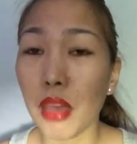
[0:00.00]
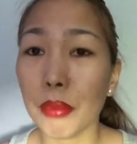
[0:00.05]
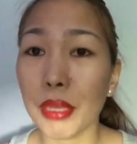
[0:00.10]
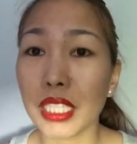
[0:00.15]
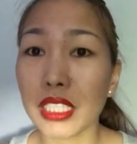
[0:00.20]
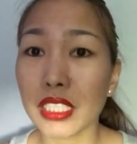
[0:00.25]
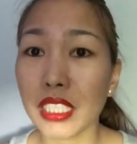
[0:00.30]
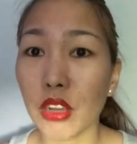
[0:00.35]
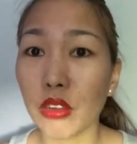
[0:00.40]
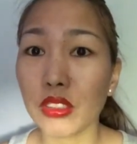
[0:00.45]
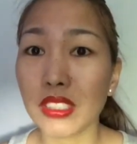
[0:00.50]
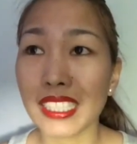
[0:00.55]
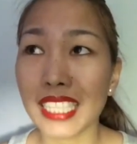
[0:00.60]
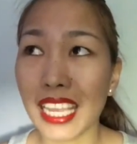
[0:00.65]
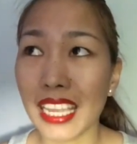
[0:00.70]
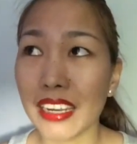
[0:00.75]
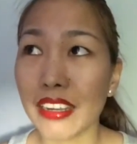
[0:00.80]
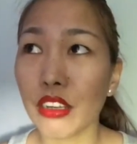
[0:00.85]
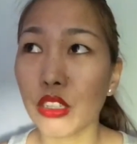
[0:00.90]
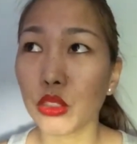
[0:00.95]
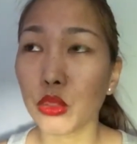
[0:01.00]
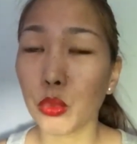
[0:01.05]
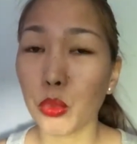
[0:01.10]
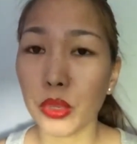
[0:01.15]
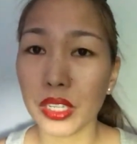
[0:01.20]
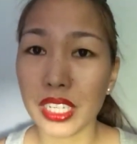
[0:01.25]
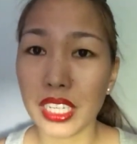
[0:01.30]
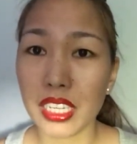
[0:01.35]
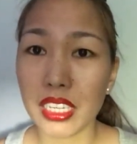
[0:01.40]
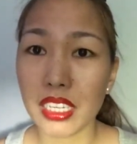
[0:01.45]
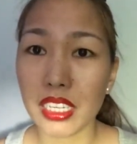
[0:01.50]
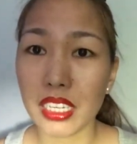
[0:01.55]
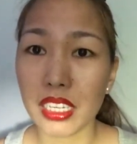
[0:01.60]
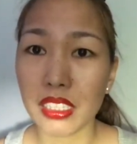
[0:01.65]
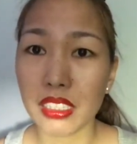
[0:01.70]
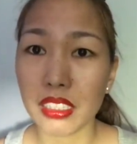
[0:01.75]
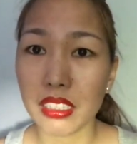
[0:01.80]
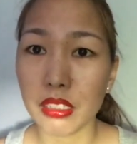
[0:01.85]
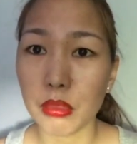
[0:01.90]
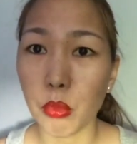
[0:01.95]
It's now 10:20
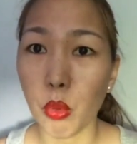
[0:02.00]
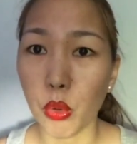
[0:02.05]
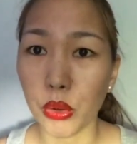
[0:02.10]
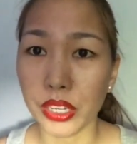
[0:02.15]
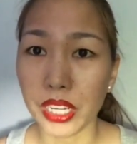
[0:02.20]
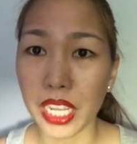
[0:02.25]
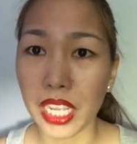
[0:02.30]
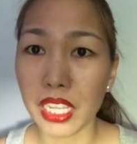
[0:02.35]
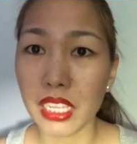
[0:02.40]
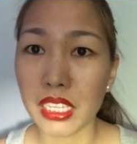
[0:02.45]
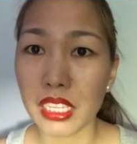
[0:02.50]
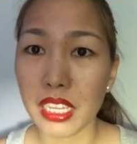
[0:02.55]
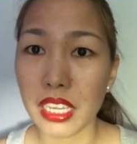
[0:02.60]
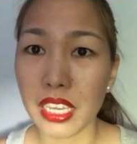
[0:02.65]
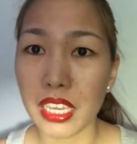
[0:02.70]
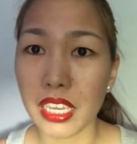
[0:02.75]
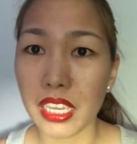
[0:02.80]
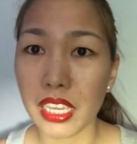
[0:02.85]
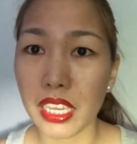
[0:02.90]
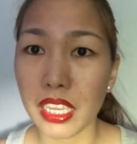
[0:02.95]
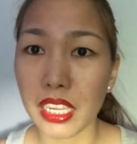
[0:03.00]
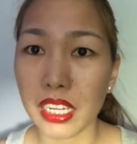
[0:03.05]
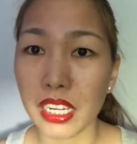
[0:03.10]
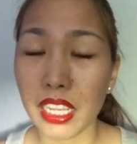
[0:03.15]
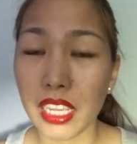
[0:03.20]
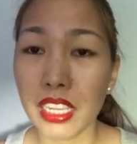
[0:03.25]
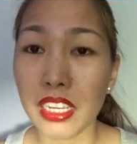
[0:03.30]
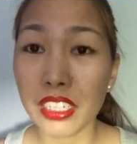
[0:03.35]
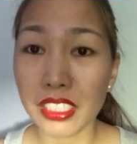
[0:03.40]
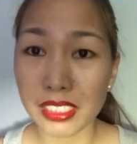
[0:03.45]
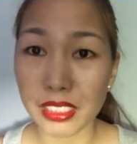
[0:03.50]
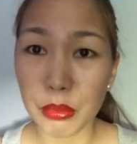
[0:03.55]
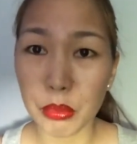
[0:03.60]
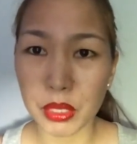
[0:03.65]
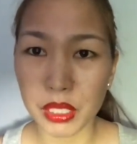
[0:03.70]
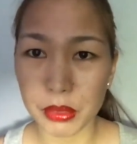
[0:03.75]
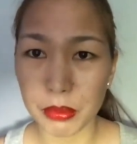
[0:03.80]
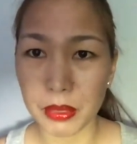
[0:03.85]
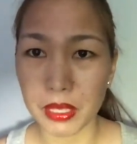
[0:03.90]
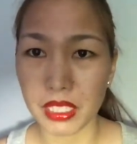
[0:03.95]
in the morning and here in the
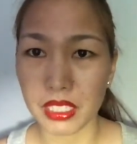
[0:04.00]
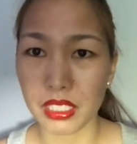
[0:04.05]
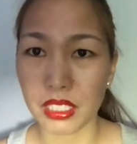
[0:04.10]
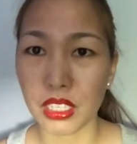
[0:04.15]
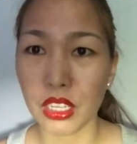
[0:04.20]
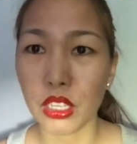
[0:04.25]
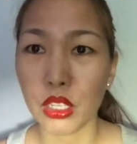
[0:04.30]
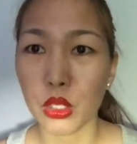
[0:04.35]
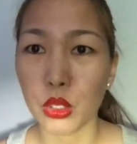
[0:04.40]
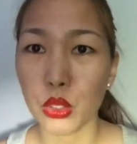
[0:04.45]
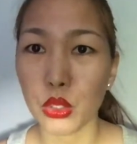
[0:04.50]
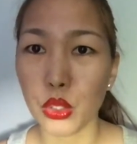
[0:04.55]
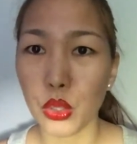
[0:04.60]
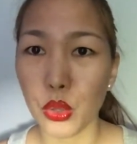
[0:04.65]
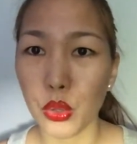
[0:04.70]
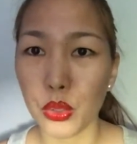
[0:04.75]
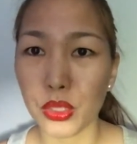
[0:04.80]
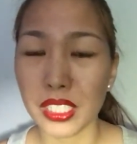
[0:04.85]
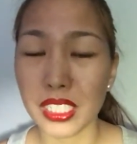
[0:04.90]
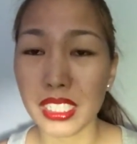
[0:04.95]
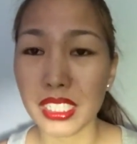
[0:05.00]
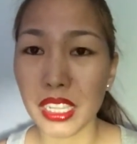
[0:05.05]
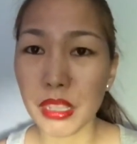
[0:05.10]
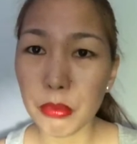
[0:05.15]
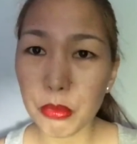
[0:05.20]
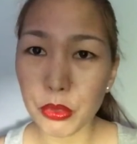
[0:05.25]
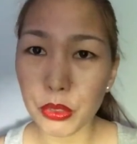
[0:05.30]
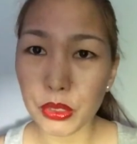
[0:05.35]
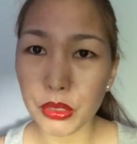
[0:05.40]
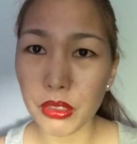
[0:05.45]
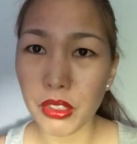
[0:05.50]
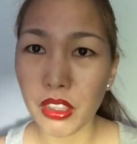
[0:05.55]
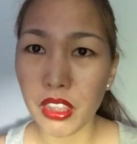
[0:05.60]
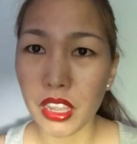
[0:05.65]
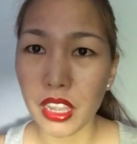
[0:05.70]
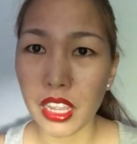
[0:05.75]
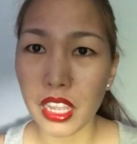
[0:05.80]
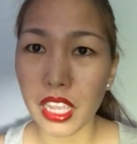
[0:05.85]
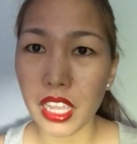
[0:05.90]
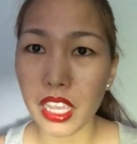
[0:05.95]
Philippines, so just stay put
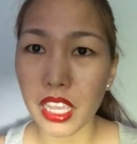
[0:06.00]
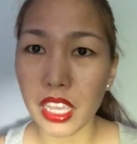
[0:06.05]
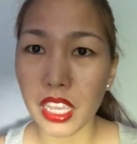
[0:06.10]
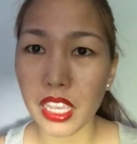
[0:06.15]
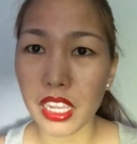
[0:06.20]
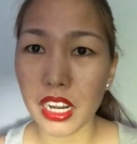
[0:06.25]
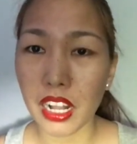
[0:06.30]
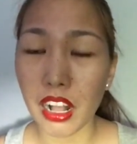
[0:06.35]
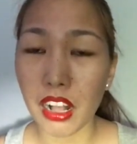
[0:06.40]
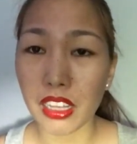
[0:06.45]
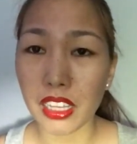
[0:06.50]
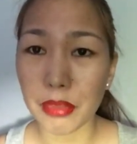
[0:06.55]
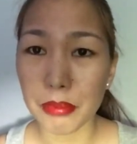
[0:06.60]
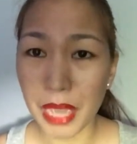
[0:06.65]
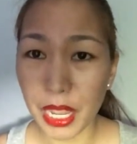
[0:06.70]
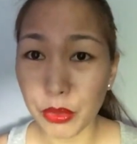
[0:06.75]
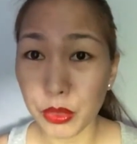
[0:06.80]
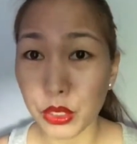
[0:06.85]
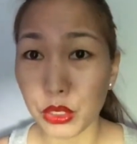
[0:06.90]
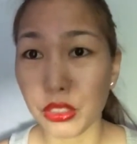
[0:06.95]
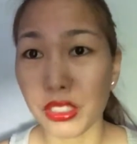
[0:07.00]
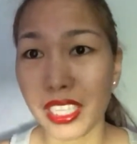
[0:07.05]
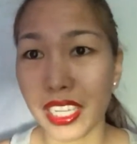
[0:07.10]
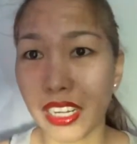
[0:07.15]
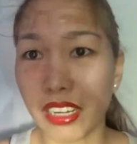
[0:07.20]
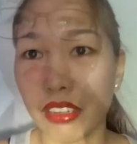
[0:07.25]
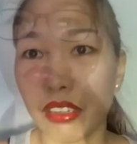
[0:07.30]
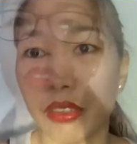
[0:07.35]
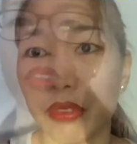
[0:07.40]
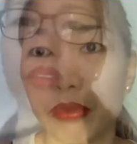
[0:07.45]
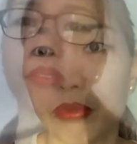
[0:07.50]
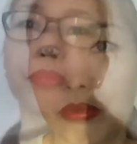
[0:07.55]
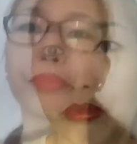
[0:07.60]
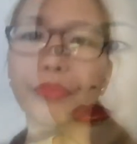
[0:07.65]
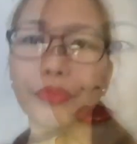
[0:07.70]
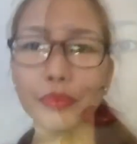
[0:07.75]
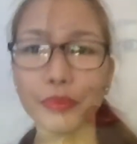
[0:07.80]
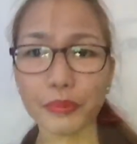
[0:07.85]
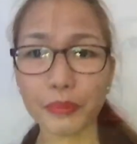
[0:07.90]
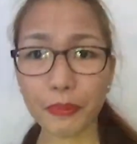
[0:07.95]
and I'll get back with you later.
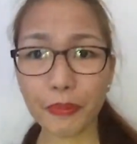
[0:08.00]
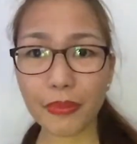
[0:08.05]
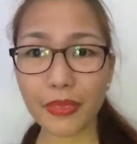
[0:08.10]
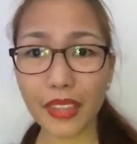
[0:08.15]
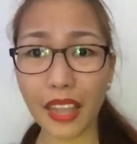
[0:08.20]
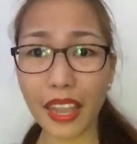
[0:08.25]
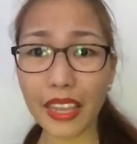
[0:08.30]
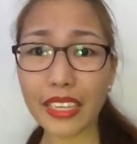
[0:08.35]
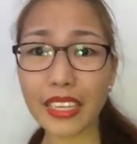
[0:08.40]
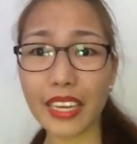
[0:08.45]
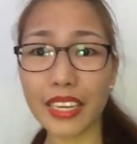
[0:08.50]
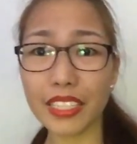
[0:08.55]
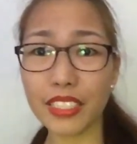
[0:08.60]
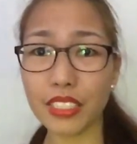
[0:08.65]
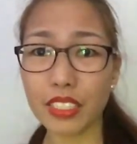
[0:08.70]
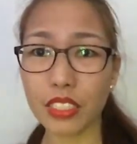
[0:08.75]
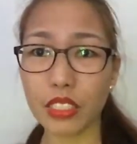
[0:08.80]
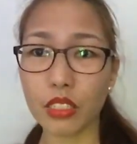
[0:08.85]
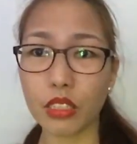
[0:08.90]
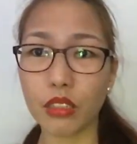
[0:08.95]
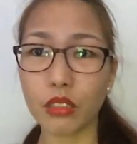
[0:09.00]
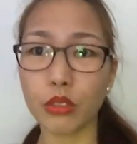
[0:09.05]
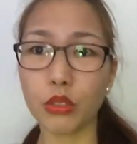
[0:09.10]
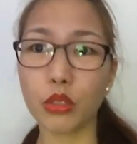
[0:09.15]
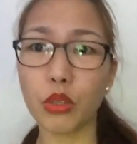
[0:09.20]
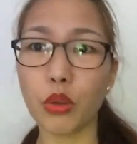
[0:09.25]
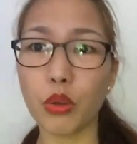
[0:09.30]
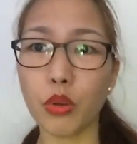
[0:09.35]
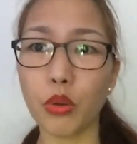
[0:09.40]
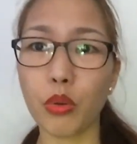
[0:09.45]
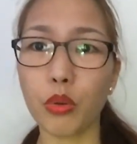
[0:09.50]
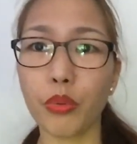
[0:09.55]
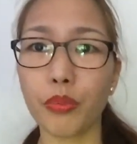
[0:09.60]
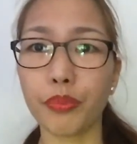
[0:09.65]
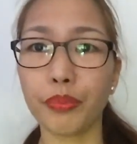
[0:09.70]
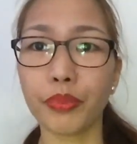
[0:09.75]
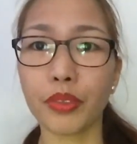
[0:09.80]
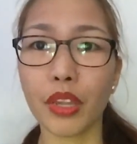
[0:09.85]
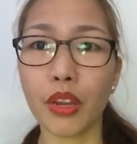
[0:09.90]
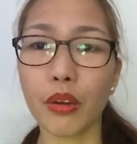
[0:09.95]
Hi guys, so
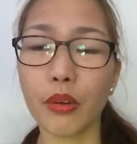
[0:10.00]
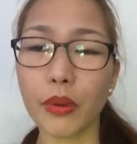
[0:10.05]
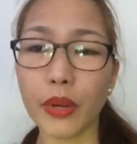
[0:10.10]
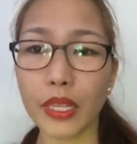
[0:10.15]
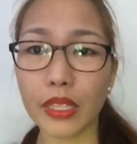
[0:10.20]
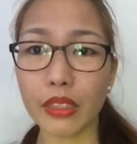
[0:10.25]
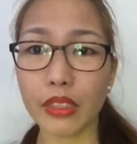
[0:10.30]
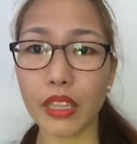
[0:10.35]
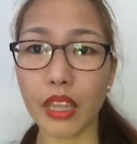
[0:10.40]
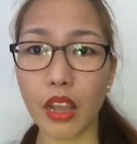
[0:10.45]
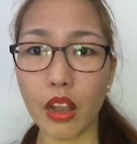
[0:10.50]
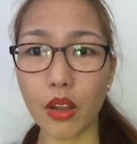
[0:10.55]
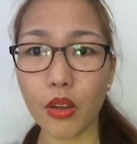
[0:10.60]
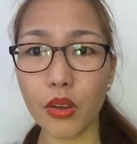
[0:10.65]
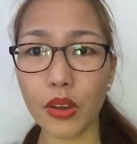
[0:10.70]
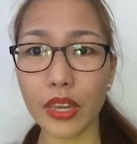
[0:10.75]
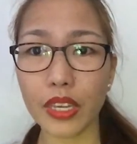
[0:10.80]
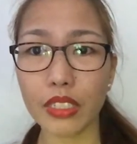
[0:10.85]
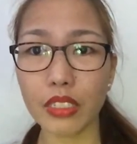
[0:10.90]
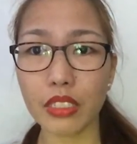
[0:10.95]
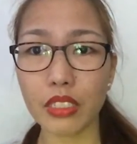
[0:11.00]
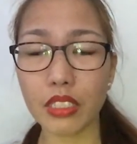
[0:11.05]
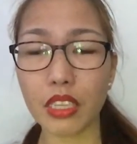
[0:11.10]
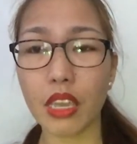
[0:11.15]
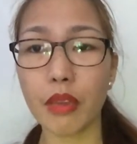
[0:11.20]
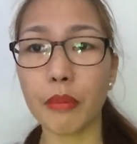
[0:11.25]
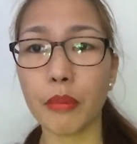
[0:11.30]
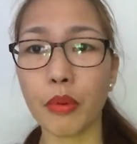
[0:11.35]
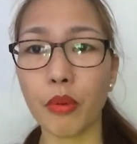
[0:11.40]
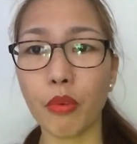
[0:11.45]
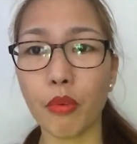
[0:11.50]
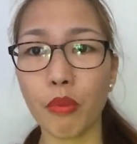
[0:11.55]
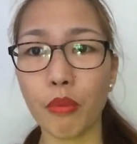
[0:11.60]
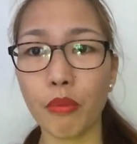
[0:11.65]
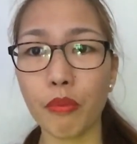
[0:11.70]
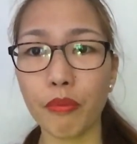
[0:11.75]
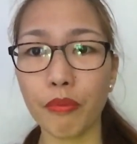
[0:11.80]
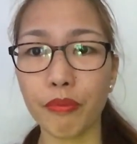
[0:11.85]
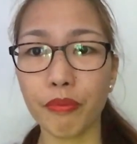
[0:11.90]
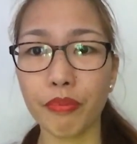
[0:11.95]
right now I just came
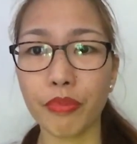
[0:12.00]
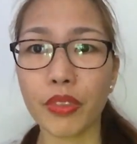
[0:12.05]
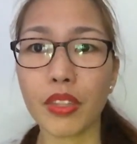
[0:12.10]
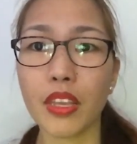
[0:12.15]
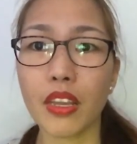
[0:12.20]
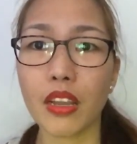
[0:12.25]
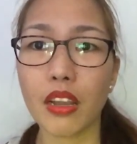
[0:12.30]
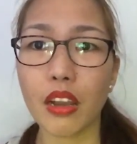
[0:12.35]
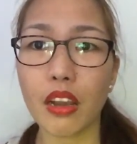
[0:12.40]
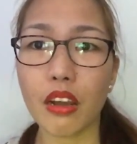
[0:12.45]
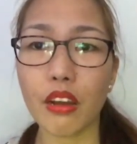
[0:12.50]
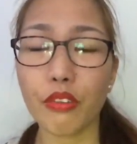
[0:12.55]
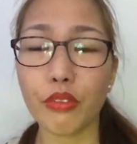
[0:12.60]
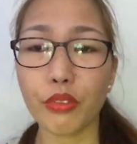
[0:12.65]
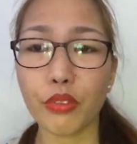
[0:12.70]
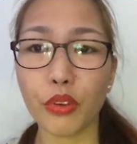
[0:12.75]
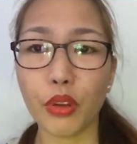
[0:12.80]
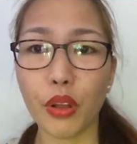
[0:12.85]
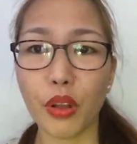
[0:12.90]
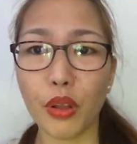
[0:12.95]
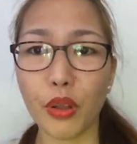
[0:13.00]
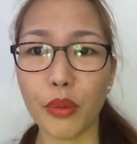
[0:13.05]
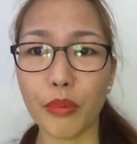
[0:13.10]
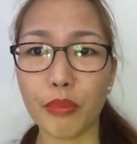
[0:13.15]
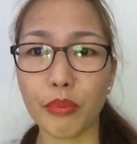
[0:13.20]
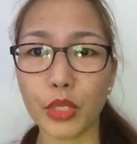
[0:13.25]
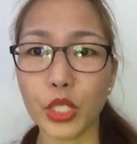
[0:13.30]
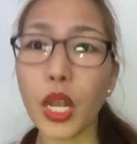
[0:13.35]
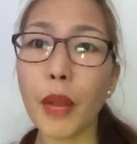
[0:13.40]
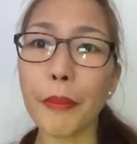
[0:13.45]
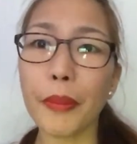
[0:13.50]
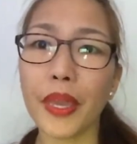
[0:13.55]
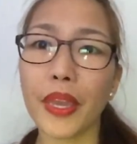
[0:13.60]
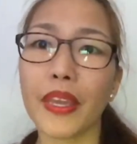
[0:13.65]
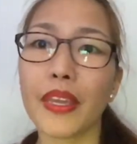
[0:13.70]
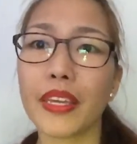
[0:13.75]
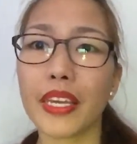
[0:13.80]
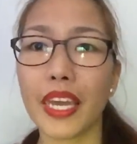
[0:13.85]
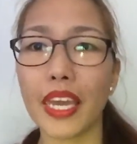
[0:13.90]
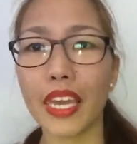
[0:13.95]
home from
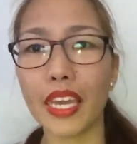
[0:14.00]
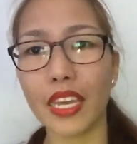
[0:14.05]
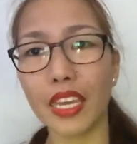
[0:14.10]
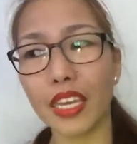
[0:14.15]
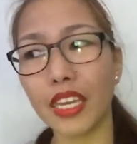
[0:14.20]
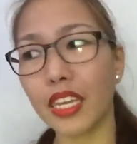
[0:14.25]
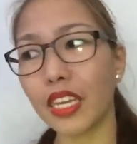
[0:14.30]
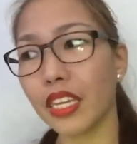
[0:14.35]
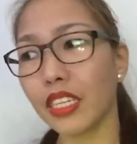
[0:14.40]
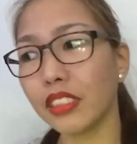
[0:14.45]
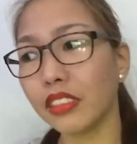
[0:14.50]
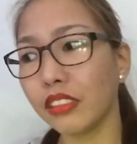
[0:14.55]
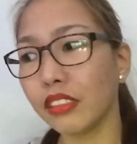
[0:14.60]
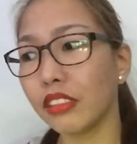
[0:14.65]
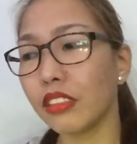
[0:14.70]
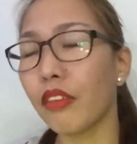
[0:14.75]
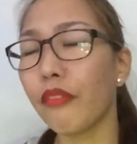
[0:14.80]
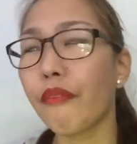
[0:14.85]
shopping and